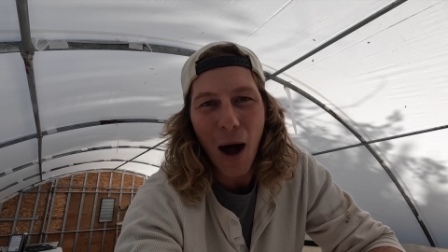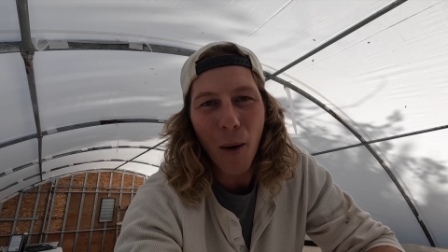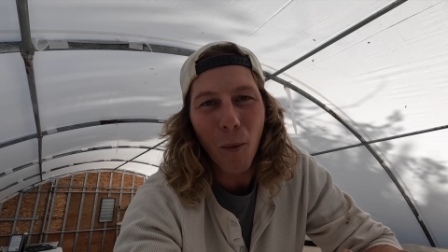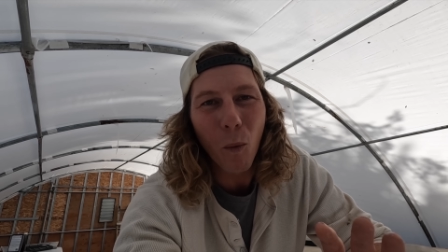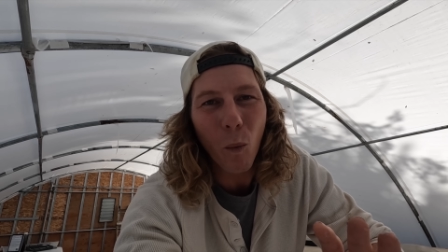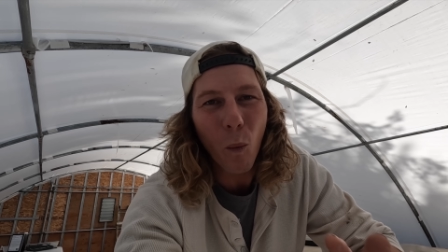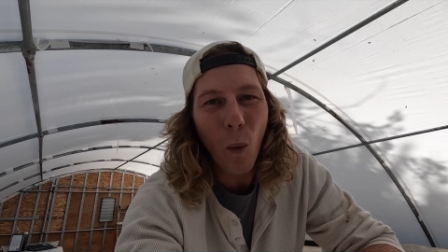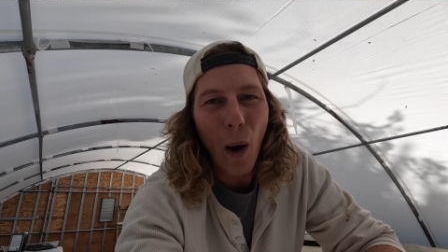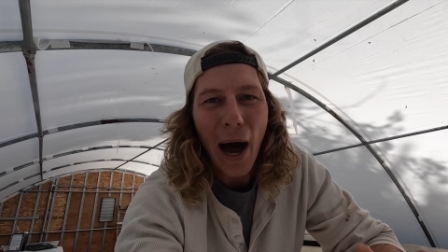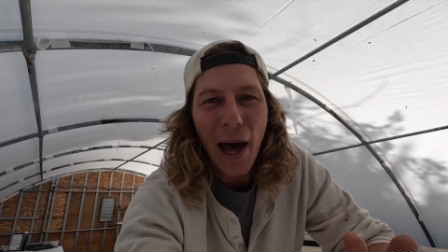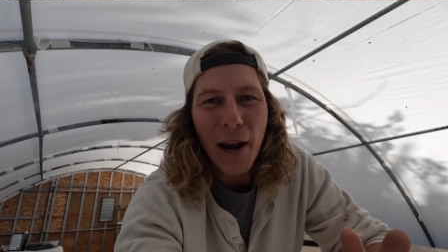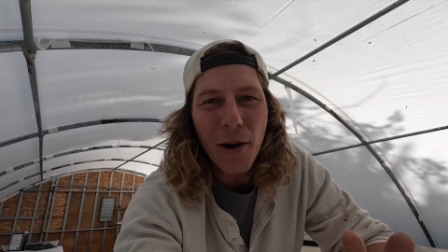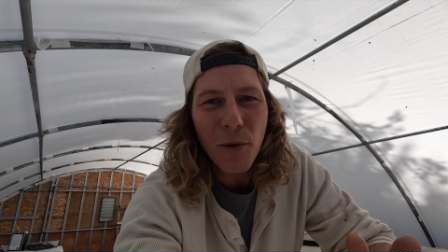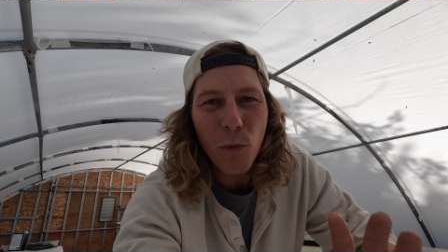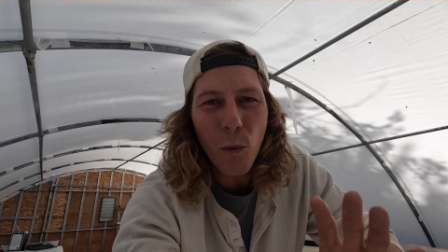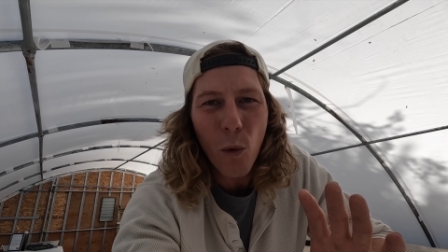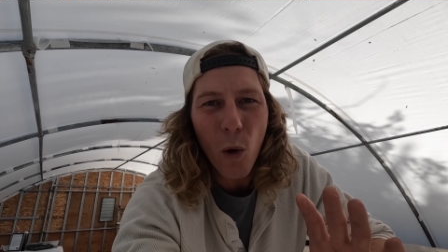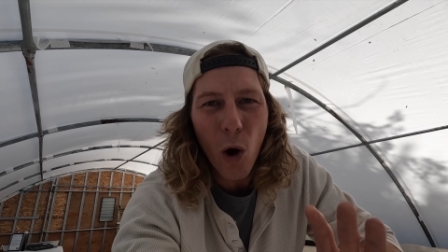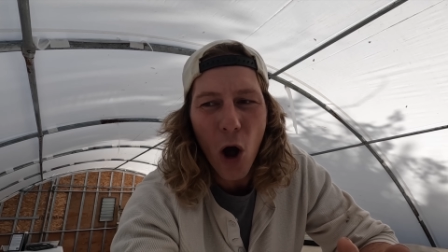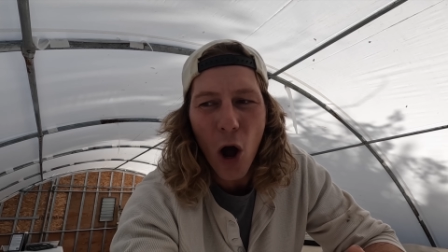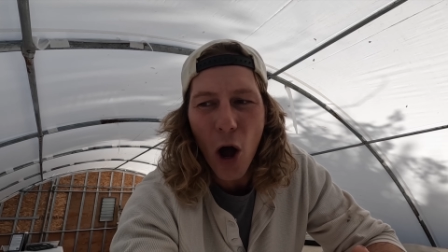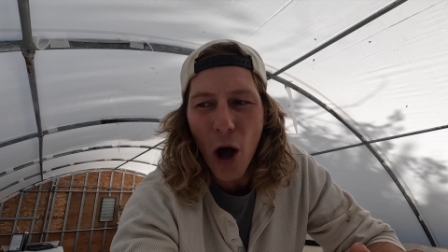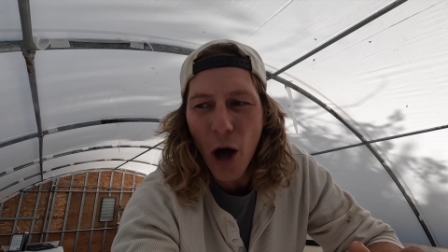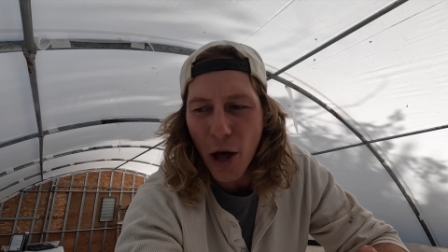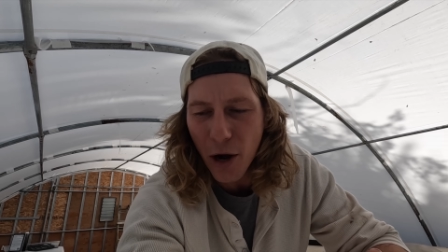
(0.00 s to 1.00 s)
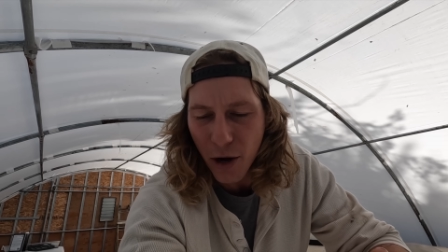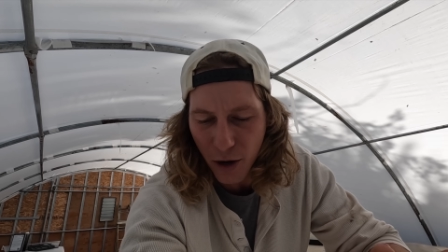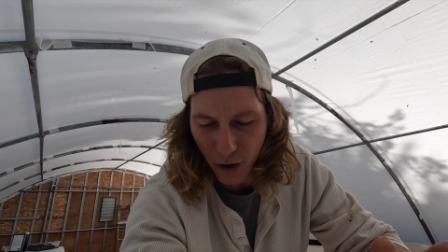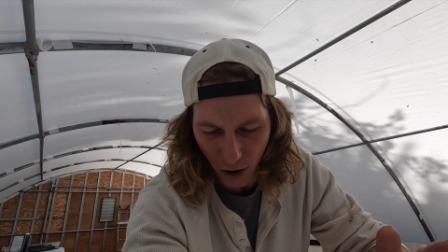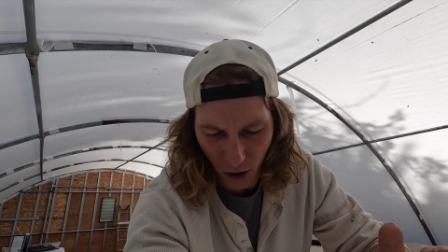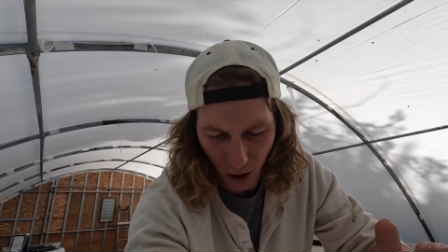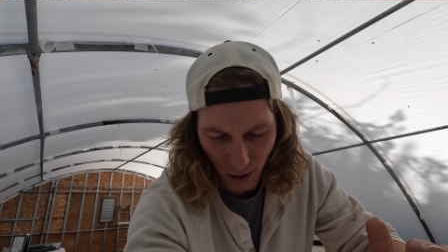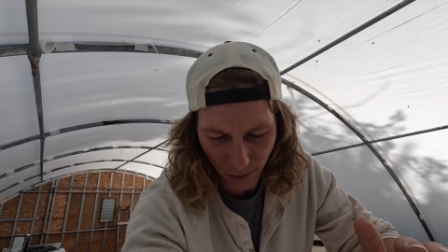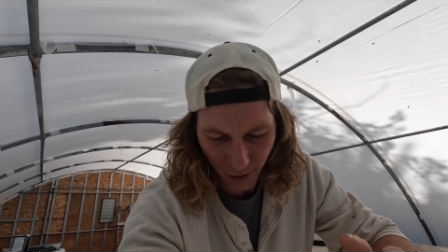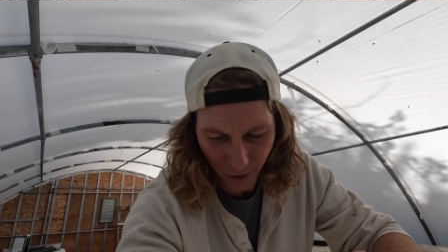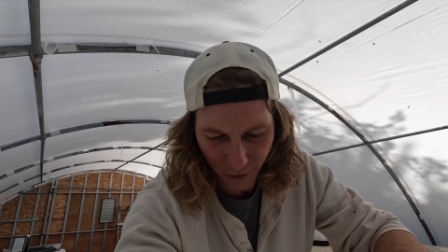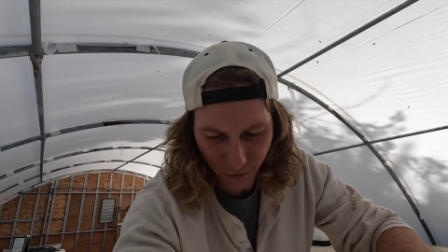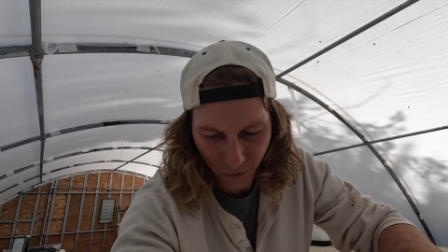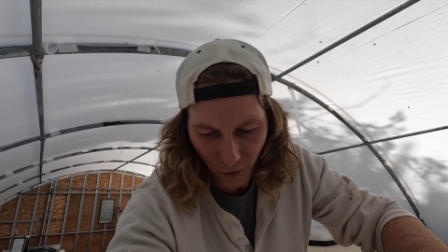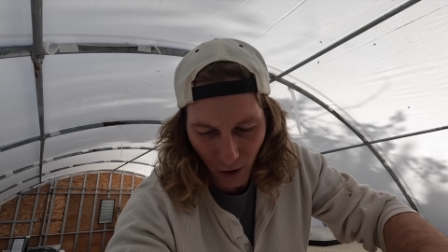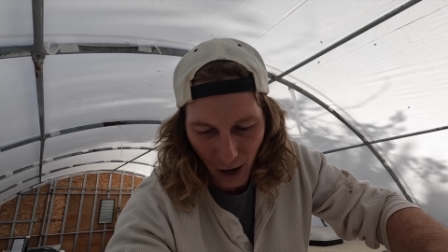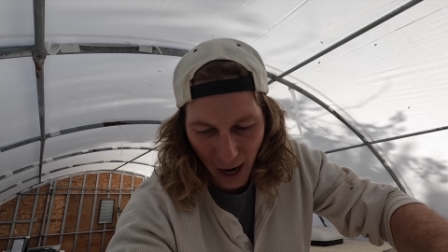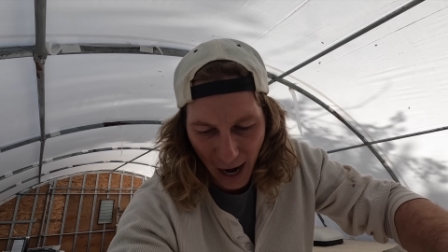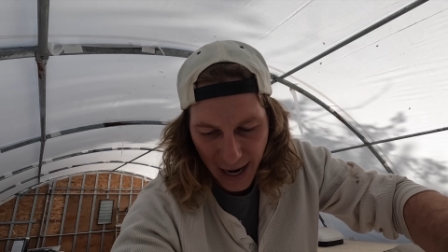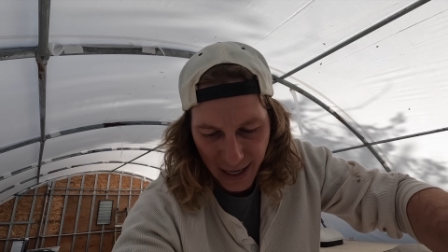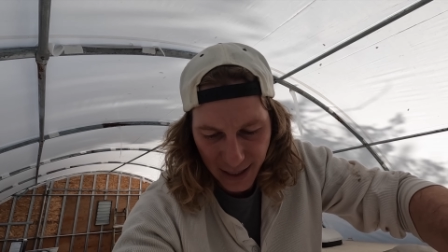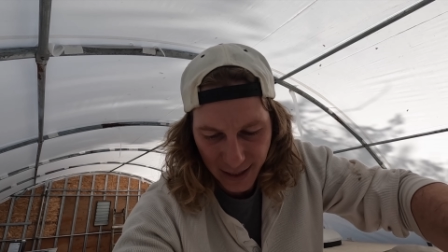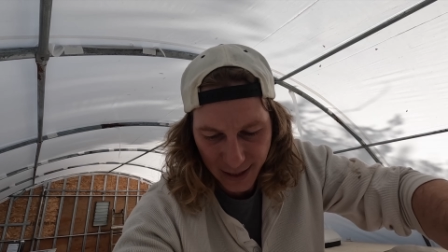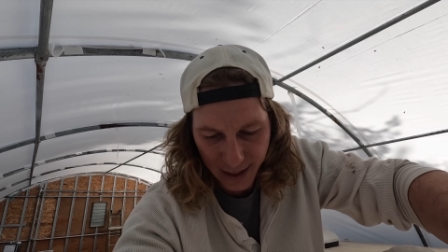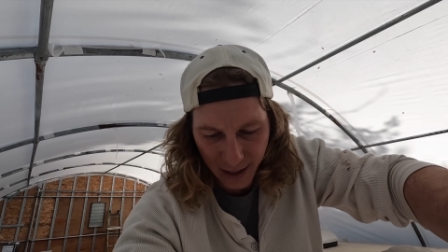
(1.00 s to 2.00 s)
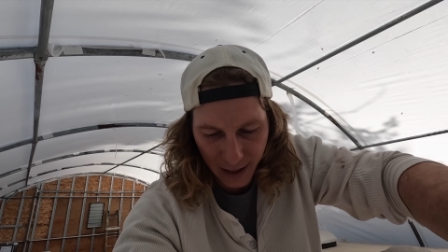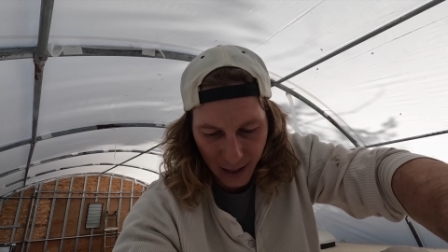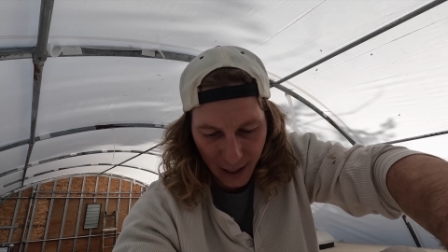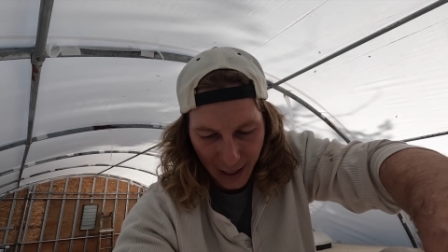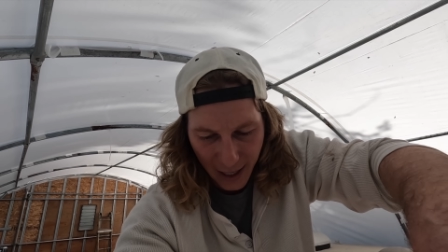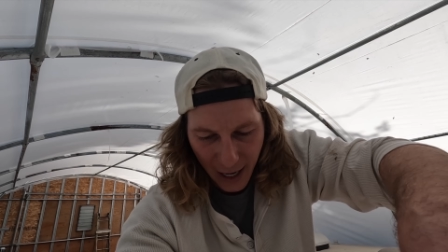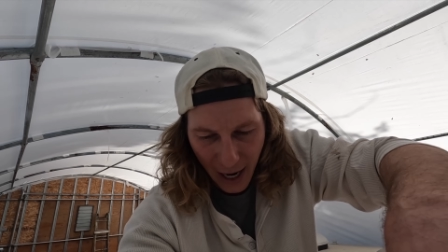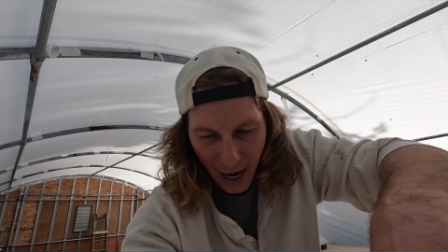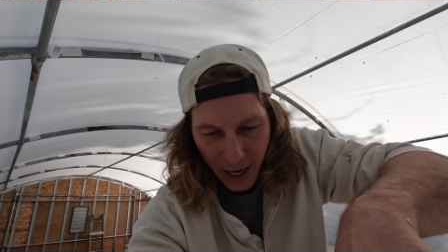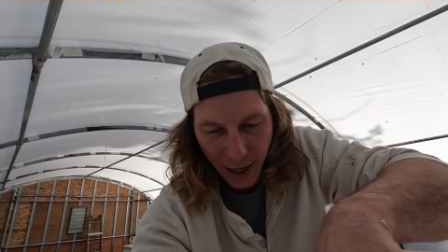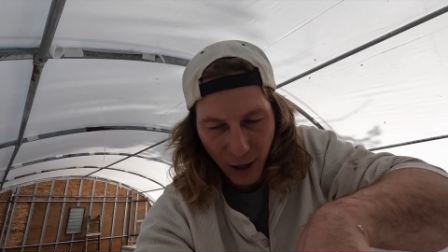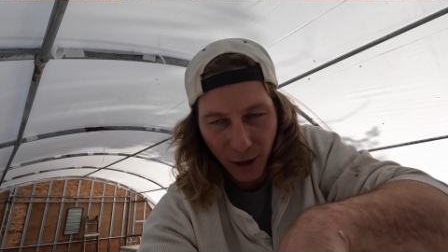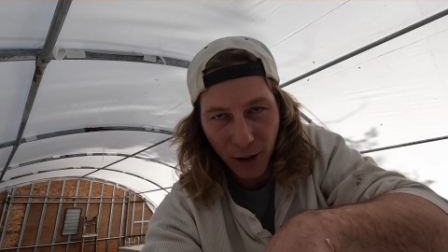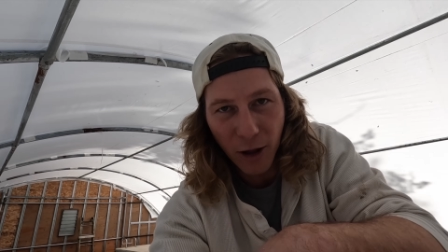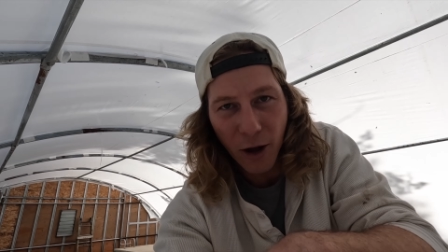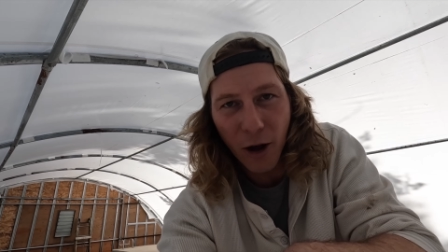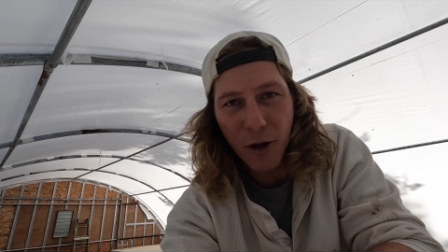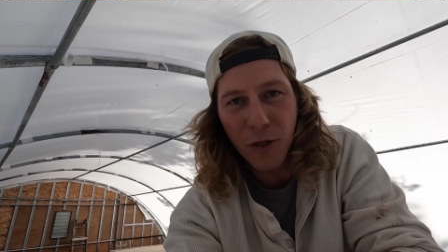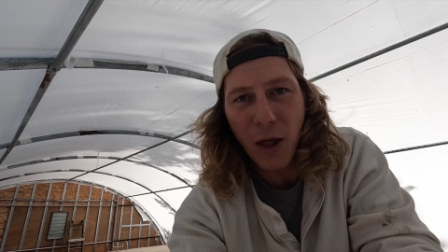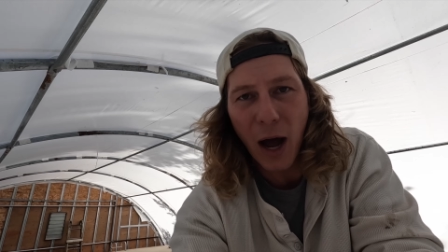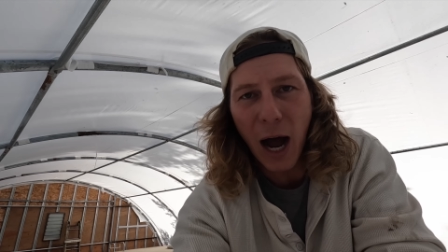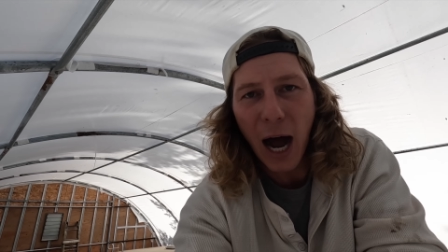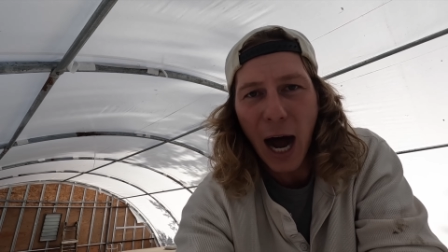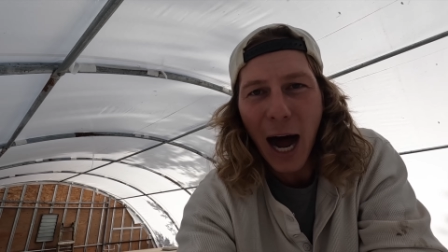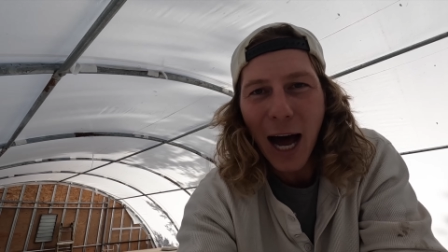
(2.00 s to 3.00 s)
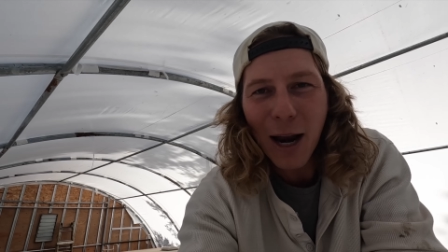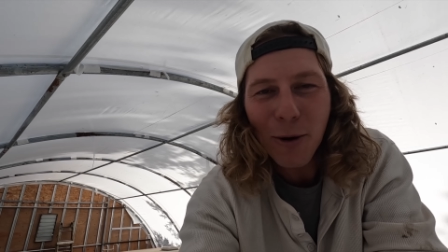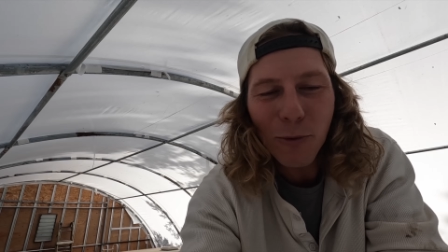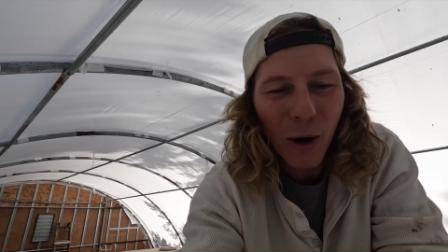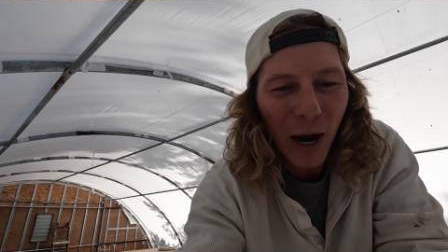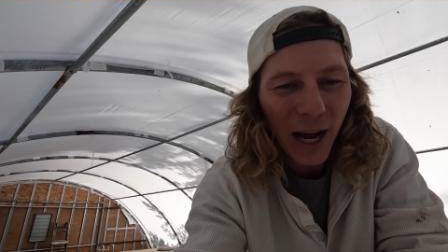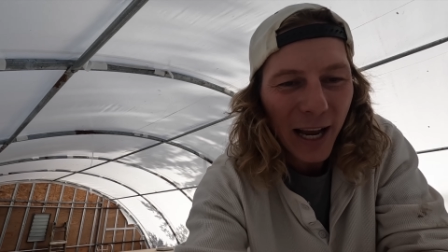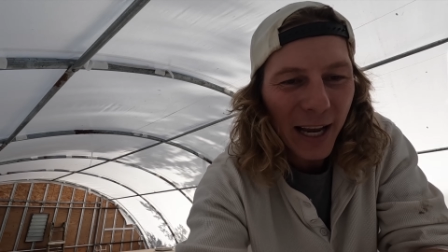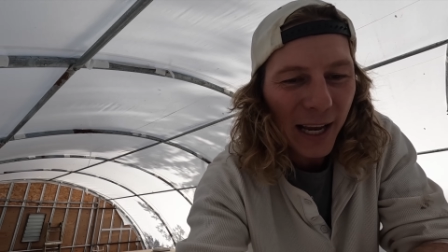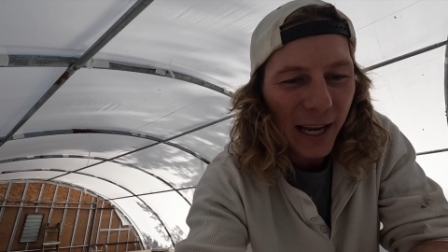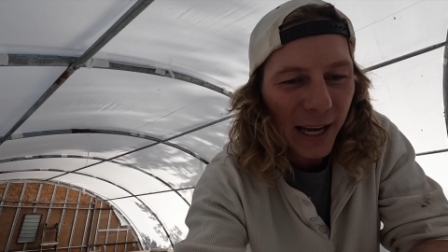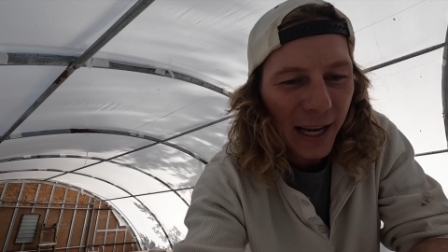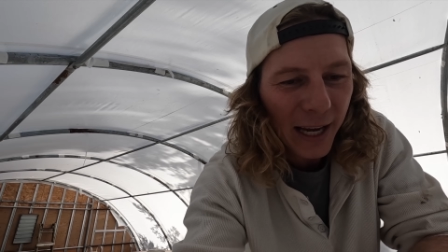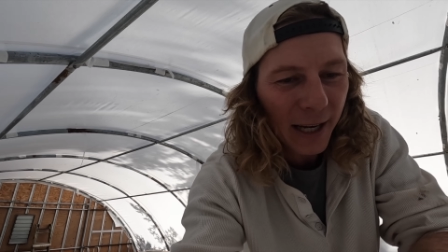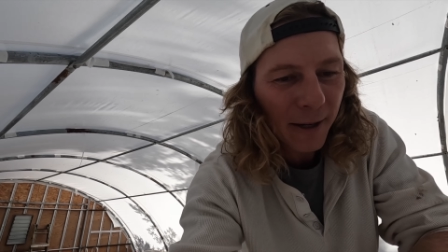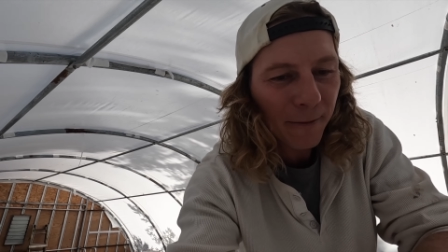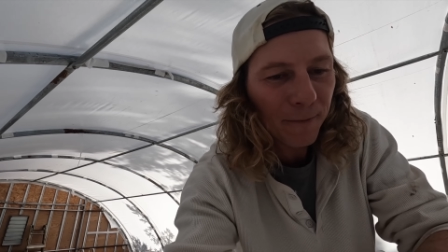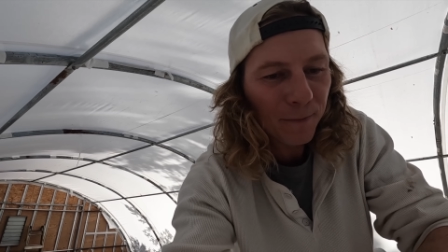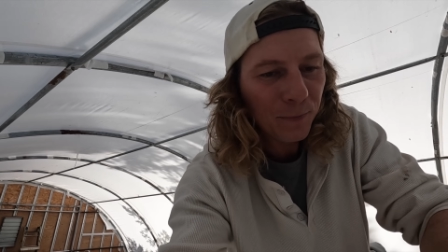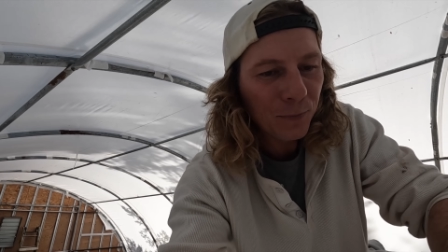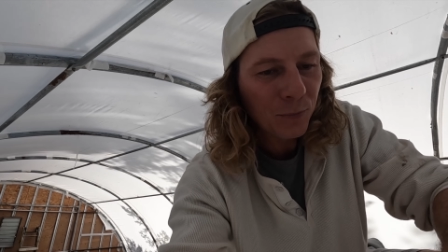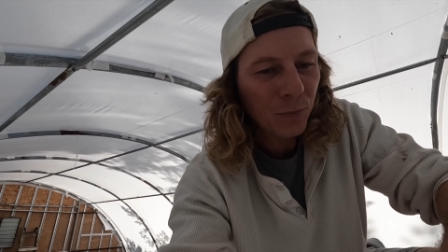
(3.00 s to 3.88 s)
One word of advice that I kind of learnt the hard way here,